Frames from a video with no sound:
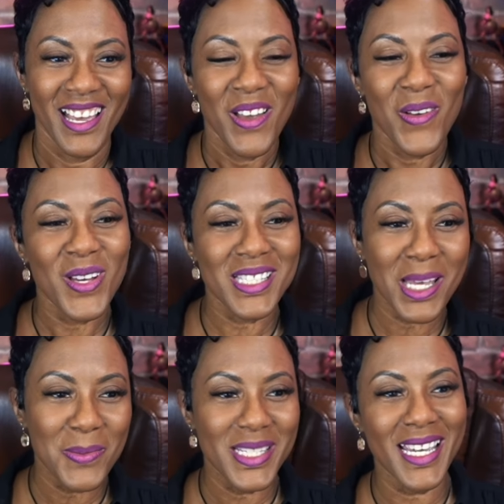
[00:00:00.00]
What's
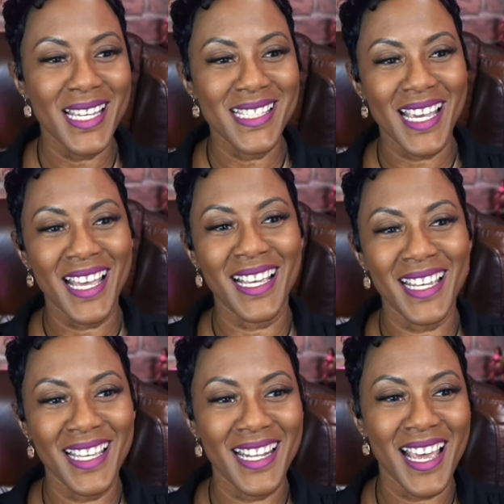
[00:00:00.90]
up, Dantana
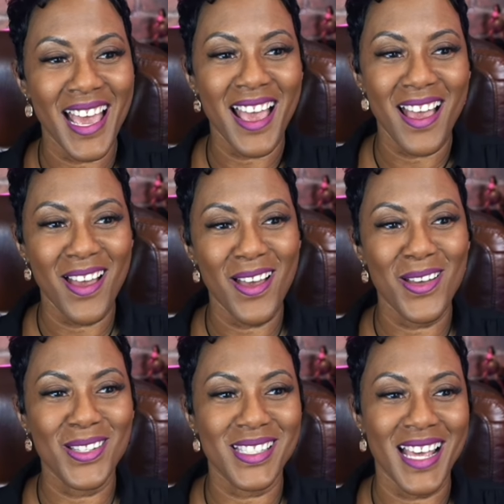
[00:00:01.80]
in the
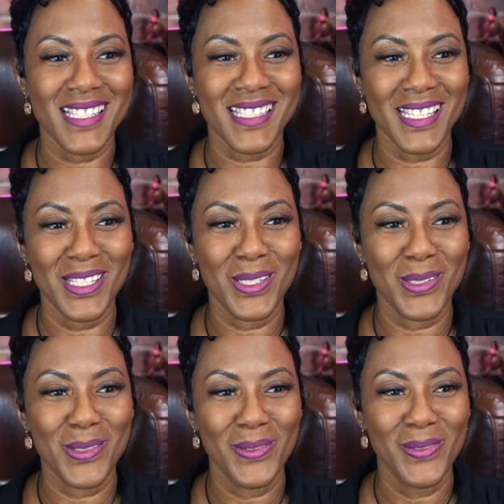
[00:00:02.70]
house? I see you.